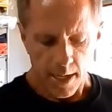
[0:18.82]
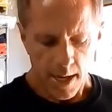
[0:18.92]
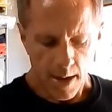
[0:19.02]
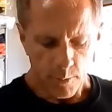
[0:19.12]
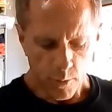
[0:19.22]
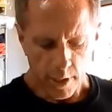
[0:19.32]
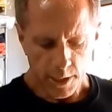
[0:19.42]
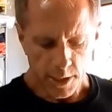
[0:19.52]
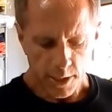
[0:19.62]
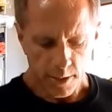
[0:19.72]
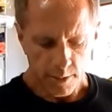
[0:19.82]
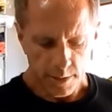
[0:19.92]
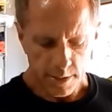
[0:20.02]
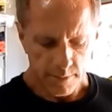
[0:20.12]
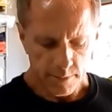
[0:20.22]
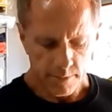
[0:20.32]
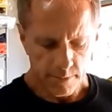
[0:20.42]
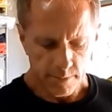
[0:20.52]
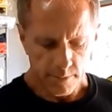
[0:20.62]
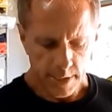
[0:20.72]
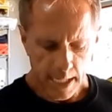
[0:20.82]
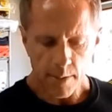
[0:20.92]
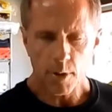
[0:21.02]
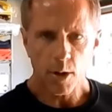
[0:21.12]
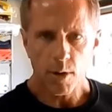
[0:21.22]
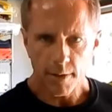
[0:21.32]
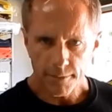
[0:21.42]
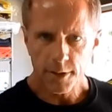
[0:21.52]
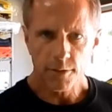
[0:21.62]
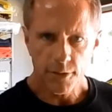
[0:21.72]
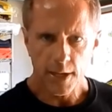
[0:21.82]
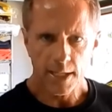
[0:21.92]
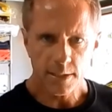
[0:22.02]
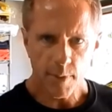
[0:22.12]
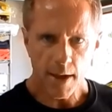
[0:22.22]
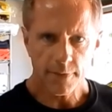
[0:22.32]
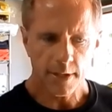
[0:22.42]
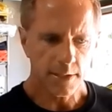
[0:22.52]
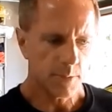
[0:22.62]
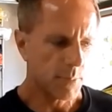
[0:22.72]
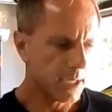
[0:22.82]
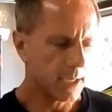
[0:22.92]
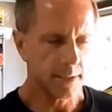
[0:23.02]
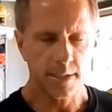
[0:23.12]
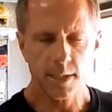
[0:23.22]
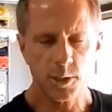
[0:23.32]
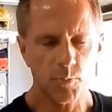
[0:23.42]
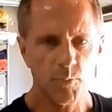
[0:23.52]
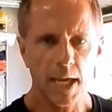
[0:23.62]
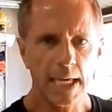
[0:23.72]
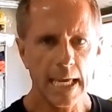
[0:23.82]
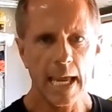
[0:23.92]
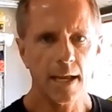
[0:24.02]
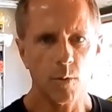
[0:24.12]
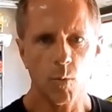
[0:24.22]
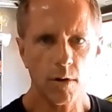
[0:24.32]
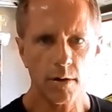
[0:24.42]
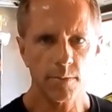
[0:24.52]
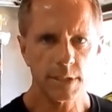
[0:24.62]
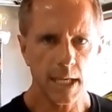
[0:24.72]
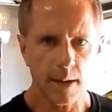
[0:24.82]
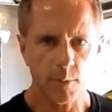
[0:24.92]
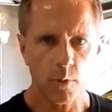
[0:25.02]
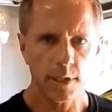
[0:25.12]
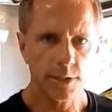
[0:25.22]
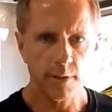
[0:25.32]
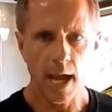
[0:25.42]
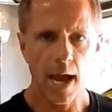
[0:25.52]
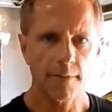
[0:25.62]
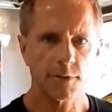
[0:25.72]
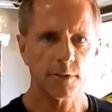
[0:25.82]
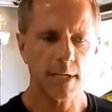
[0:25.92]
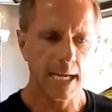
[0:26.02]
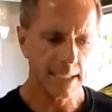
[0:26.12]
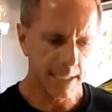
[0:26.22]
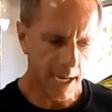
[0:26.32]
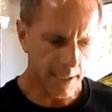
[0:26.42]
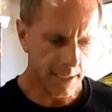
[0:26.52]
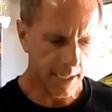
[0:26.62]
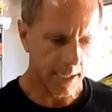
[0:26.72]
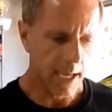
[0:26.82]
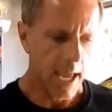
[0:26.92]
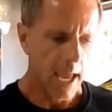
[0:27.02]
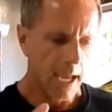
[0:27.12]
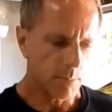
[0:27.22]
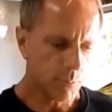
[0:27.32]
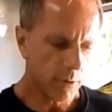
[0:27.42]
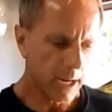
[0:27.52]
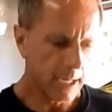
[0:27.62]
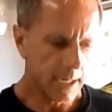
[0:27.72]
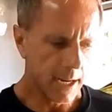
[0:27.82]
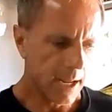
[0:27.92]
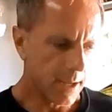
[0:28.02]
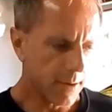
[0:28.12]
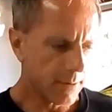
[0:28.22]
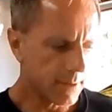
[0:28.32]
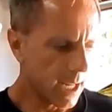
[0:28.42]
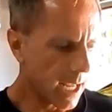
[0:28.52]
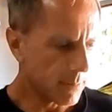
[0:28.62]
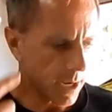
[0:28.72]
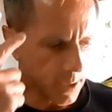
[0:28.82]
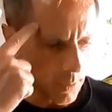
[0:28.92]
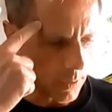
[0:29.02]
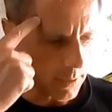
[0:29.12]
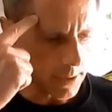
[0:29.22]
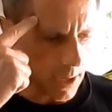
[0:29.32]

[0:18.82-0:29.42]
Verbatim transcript: I'm going to demo a few things about this because it's such a big can of worms, and I'm going to have to dissect it and break it down, and my goal is